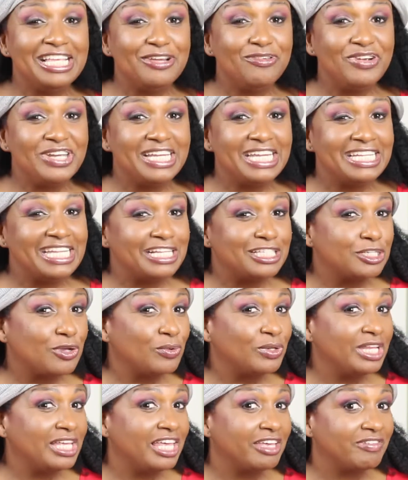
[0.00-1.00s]
ingredient that's
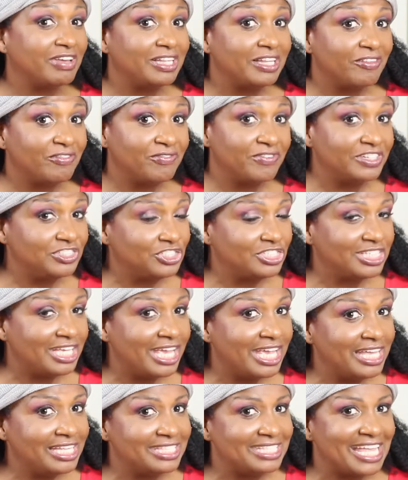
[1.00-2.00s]
going to give it the fish
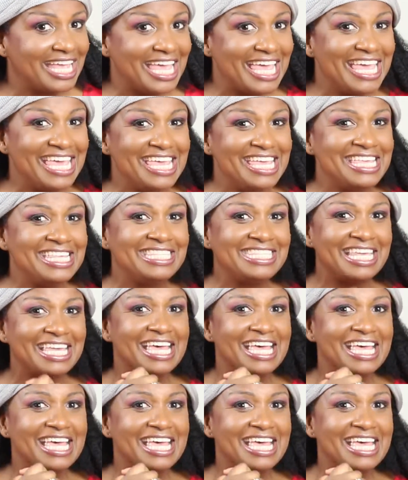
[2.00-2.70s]
taste is